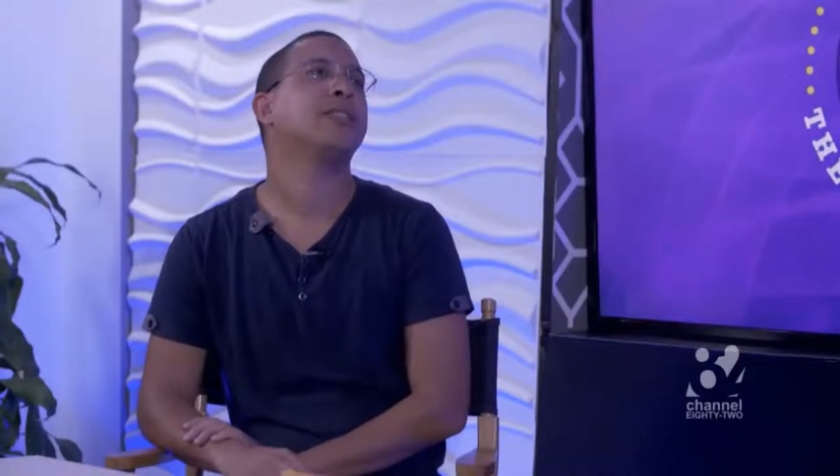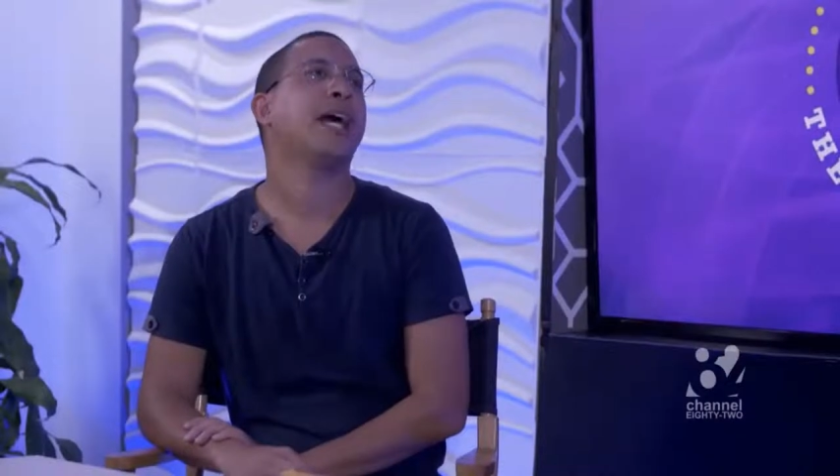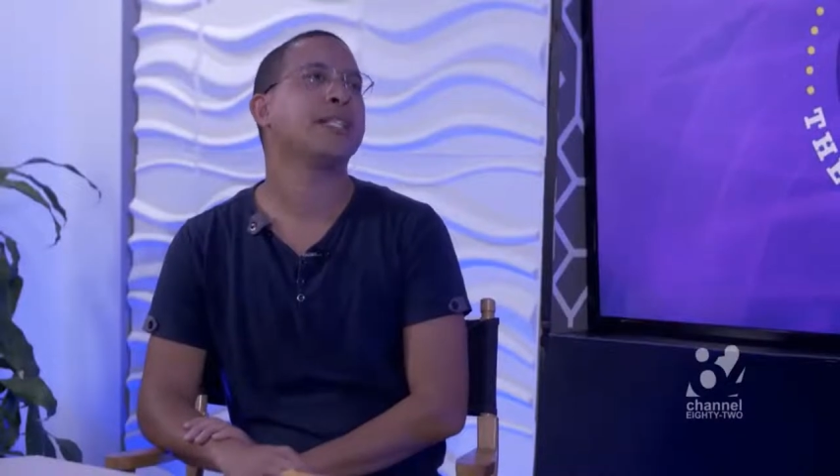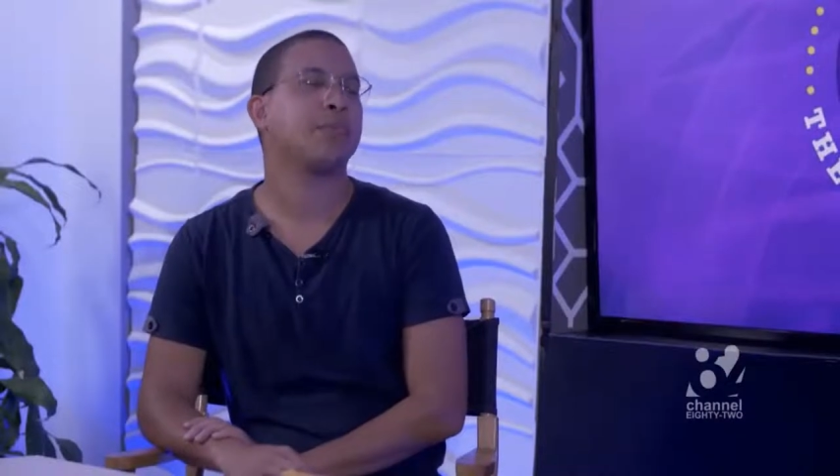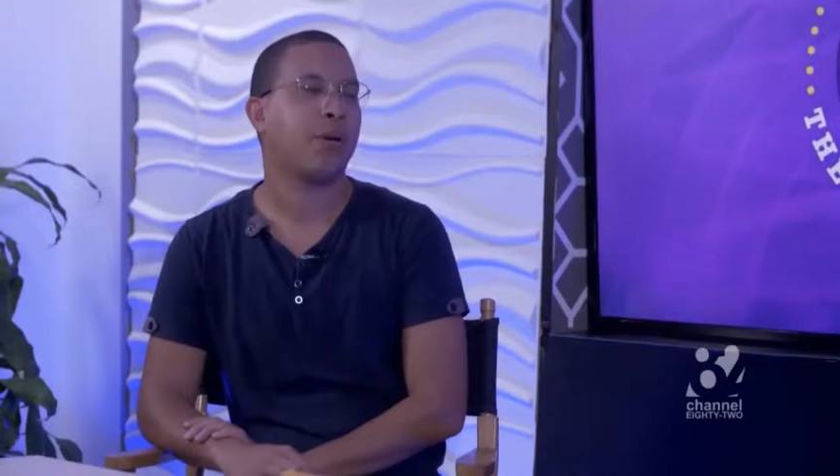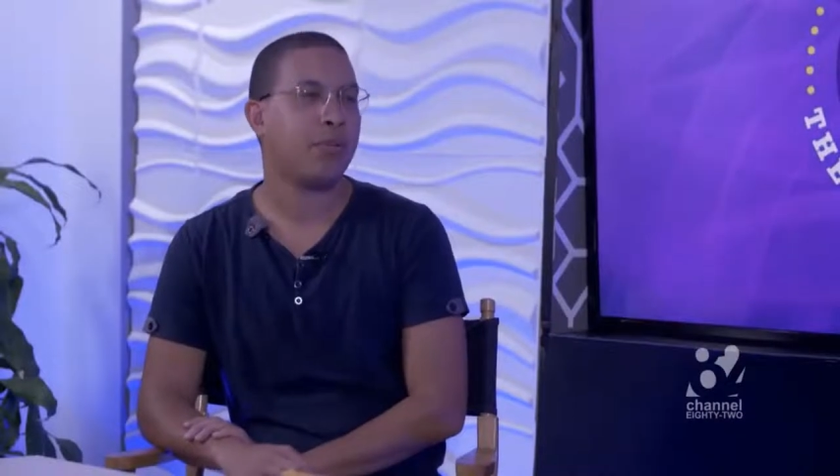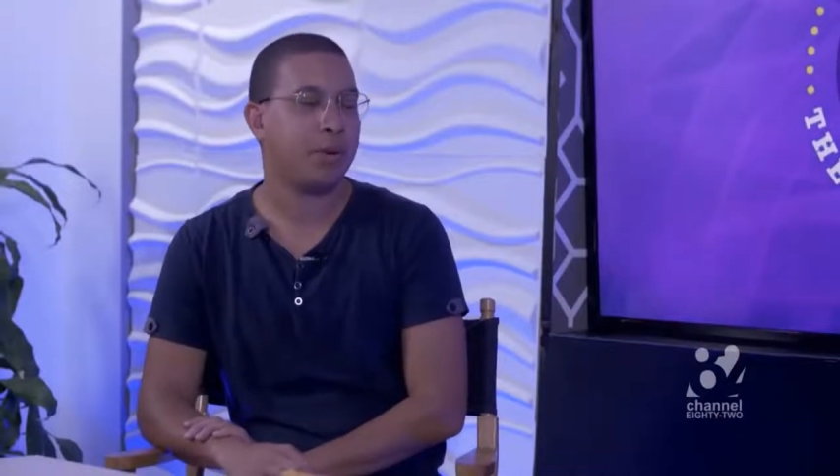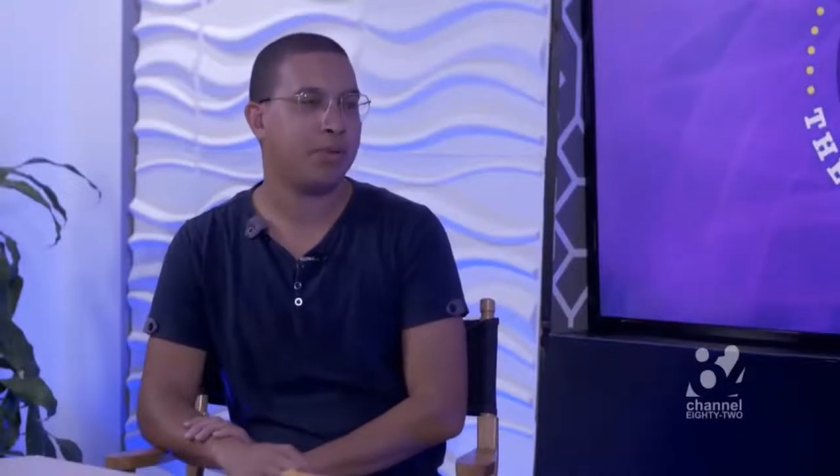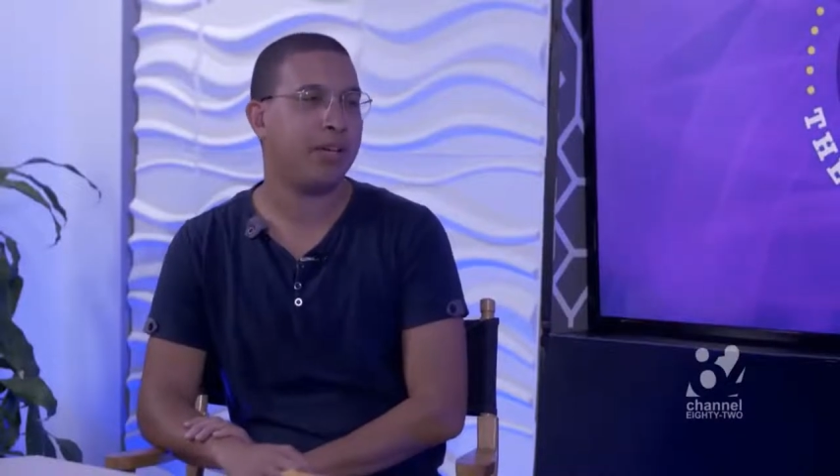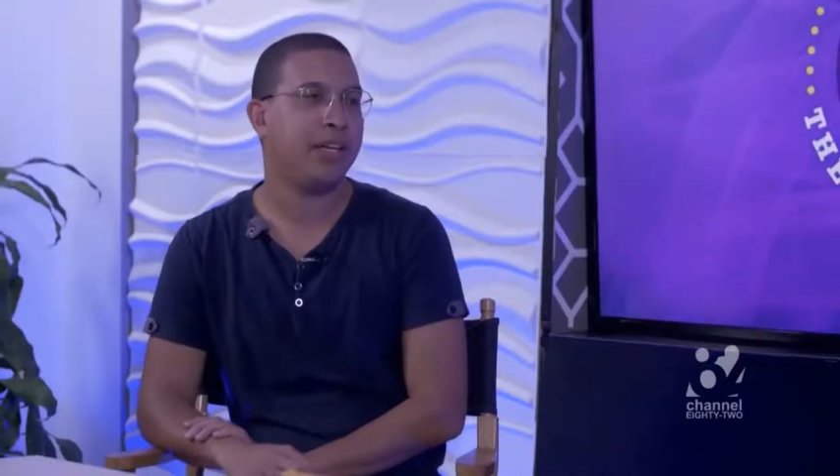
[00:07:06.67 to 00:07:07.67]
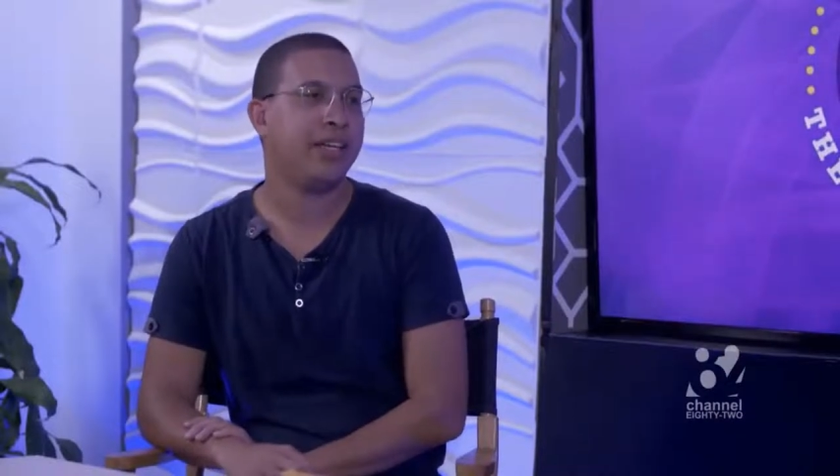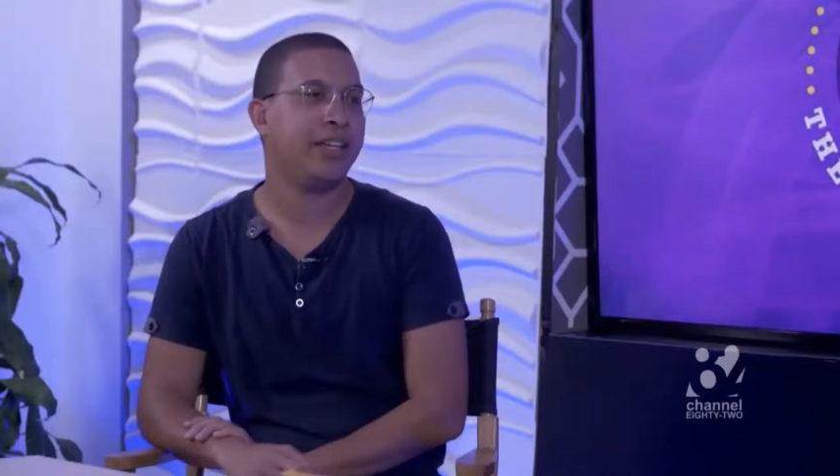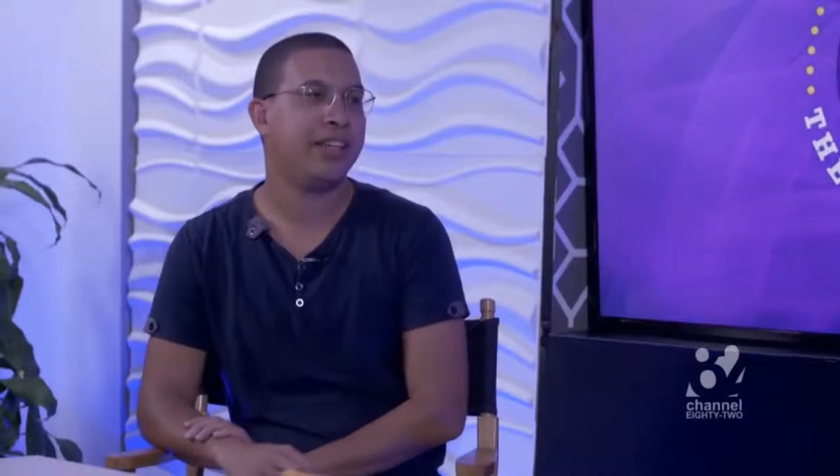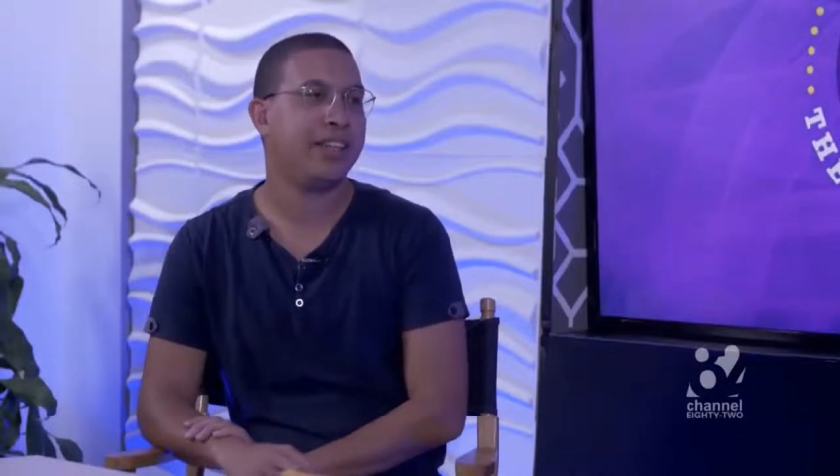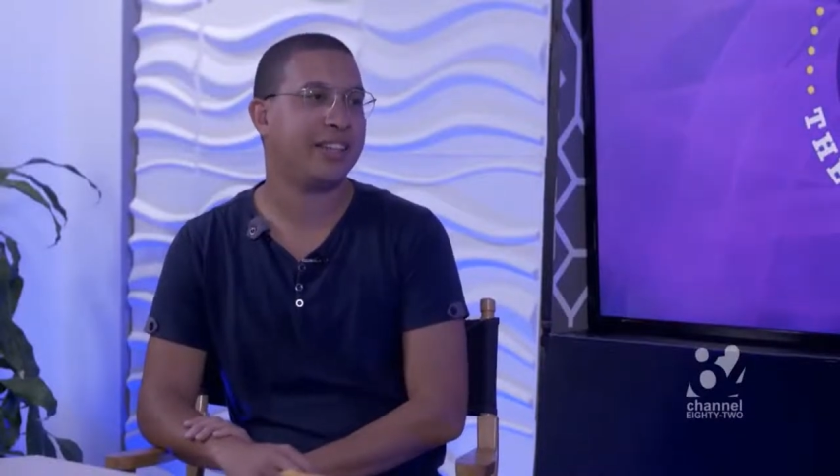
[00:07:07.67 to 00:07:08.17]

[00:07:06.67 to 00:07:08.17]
That's probably